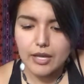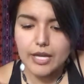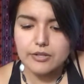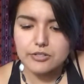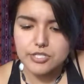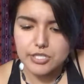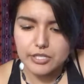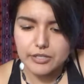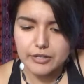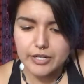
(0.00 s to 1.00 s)
Energy
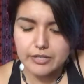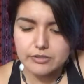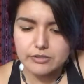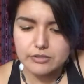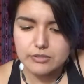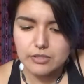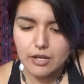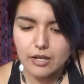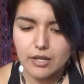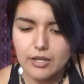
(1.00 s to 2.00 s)
clearings,
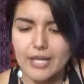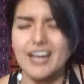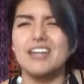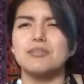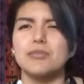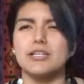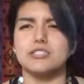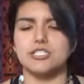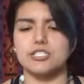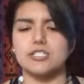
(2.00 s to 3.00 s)
like guided
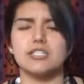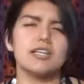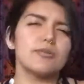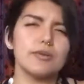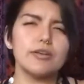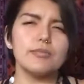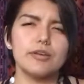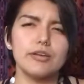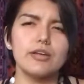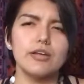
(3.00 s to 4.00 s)
meditations. I think I'm going to
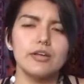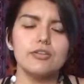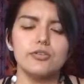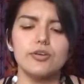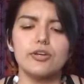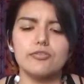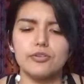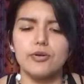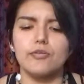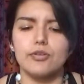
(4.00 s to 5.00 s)
be doing a
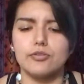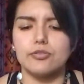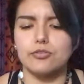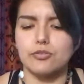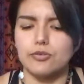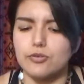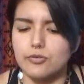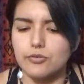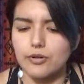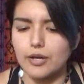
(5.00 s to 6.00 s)
few of those too,
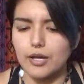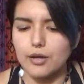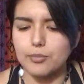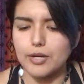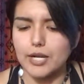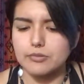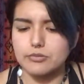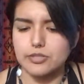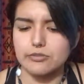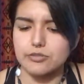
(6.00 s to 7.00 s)
perhaps
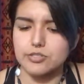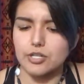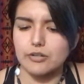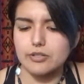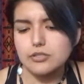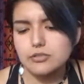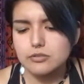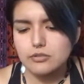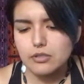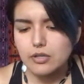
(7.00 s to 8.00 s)
for different
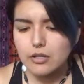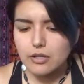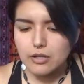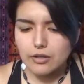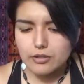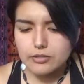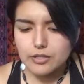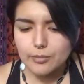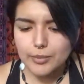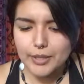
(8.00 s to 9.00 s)
chakras or
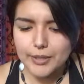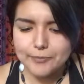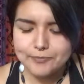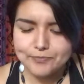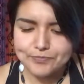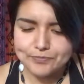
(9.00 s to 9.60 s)
something.